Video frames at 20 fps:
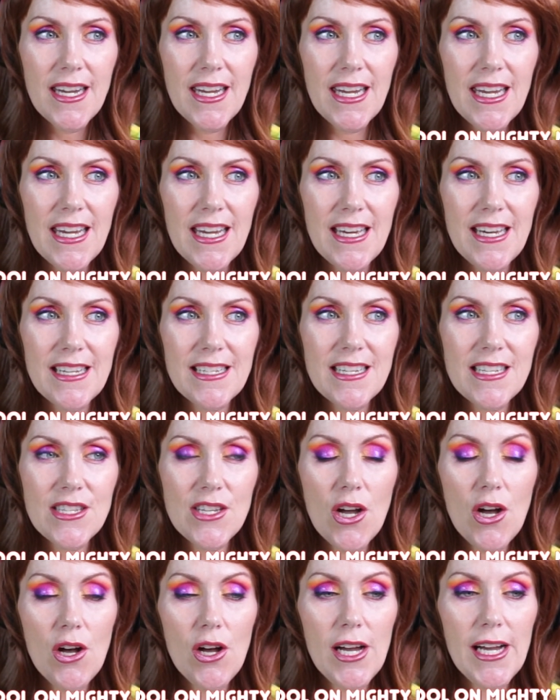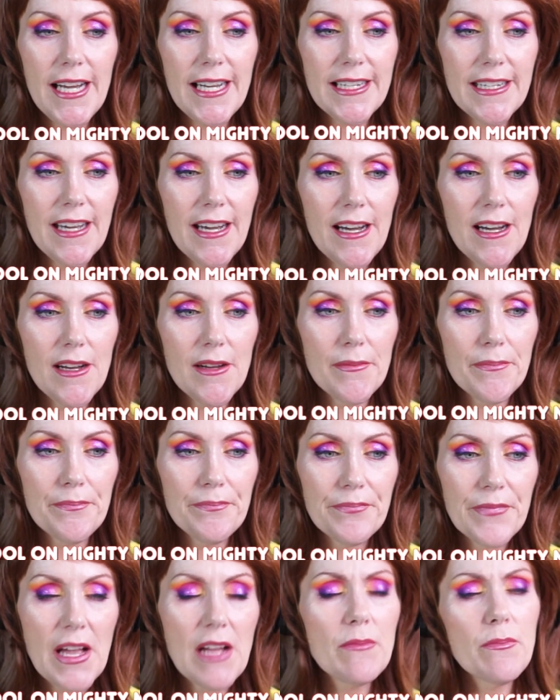And it's on,
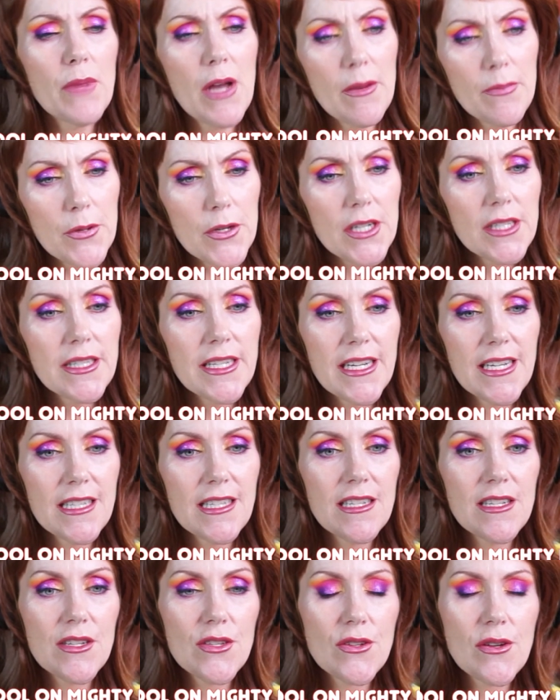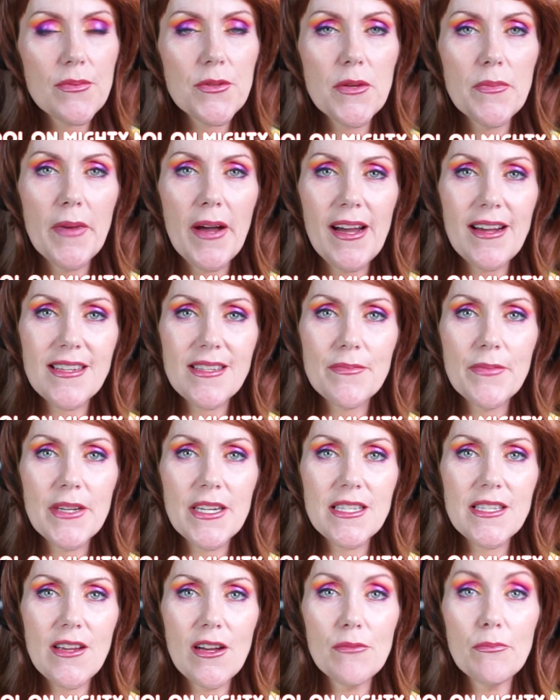I'll put a link in the description box,
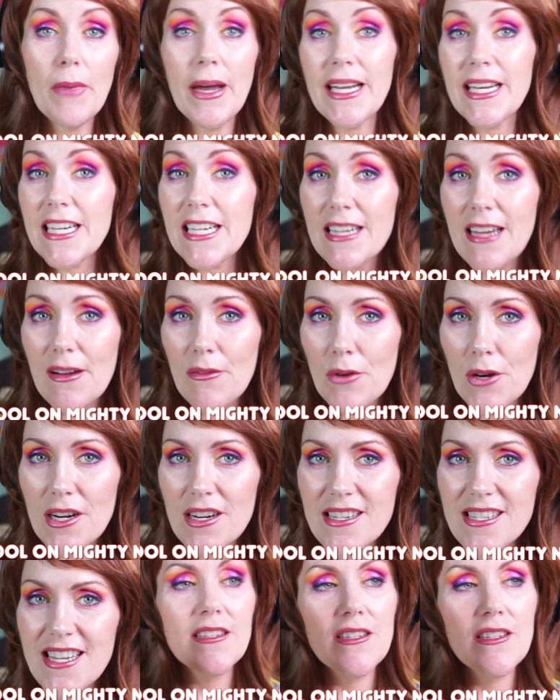but it's on Mighty Networks.